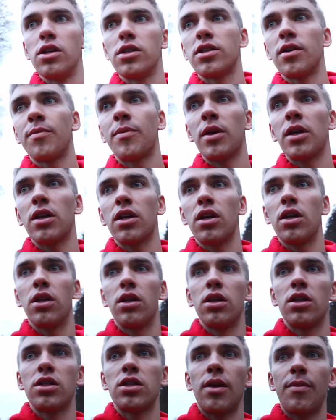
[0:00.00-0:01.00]

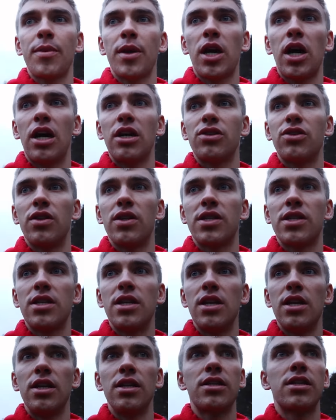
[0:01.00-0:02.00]
Something, Something caused you to
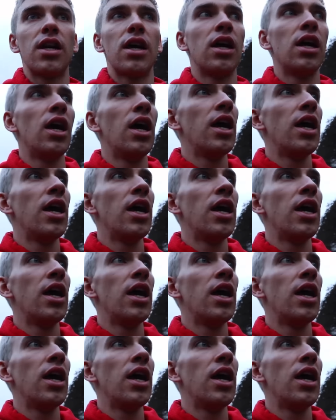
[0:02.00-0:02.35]
sneeze.